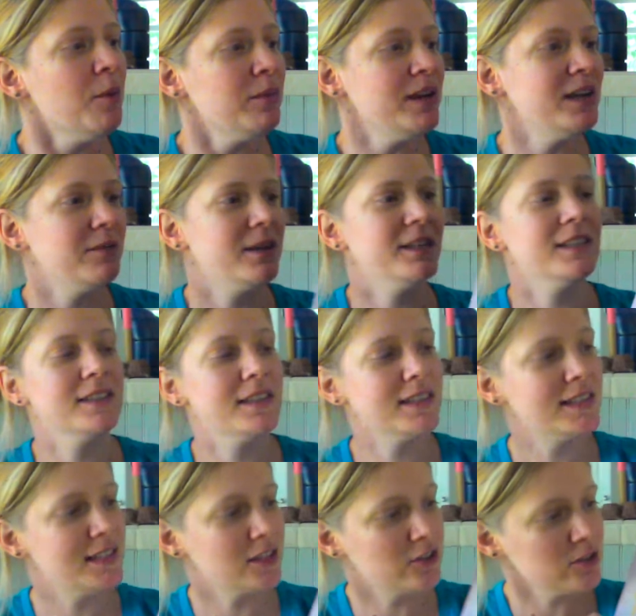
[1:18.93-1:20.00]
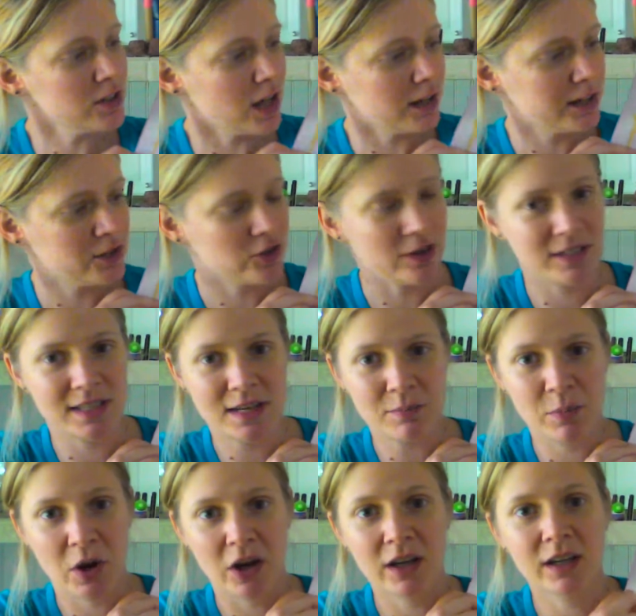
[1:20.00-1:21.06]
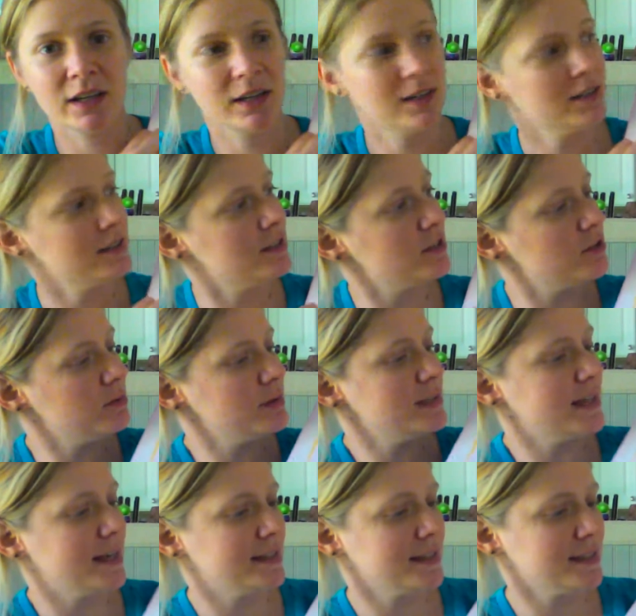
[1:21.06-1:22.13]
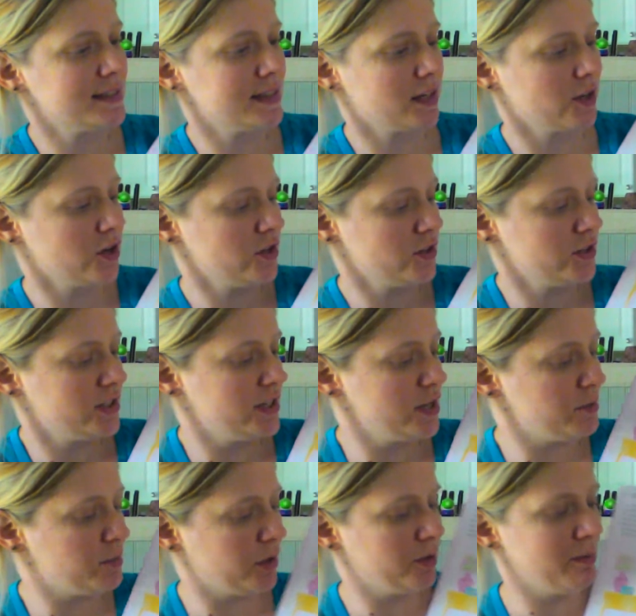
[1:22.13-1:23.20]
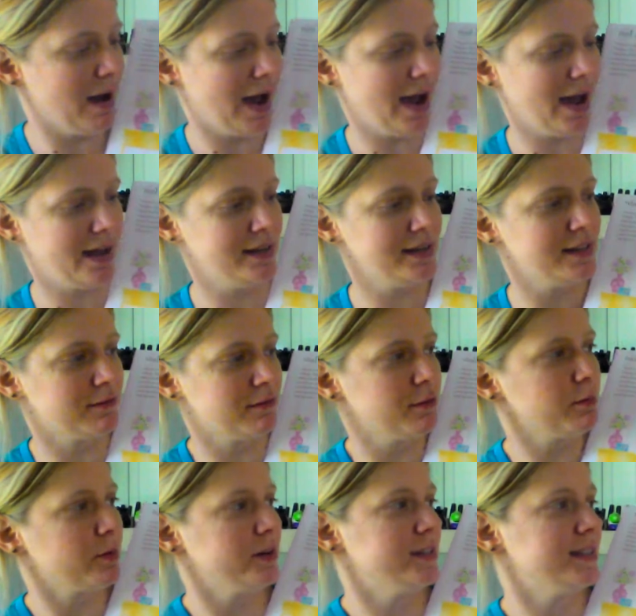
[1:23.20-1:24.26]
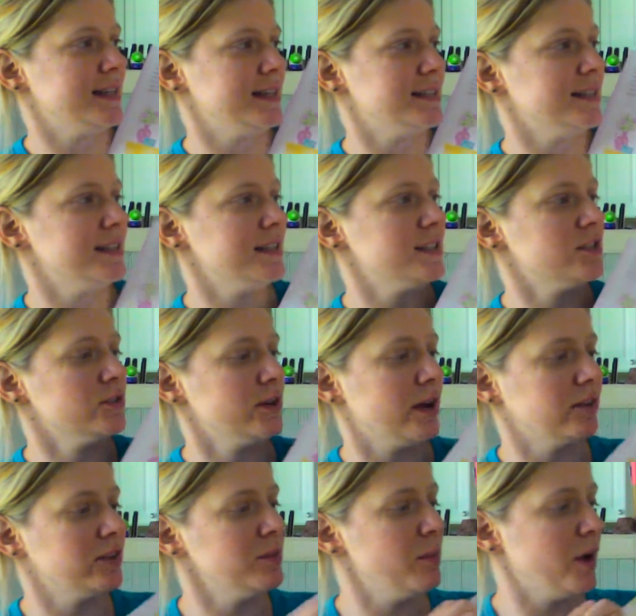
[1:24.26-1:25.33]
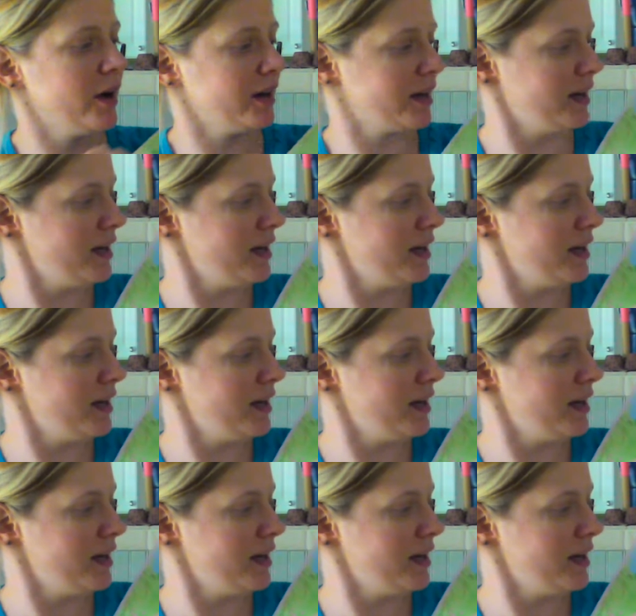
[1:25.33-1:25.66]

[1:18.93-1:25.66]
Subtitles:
But anyways, it's a sticker dolly dressing book. So you would take the stickers and you put them on the different princesses throughout the book.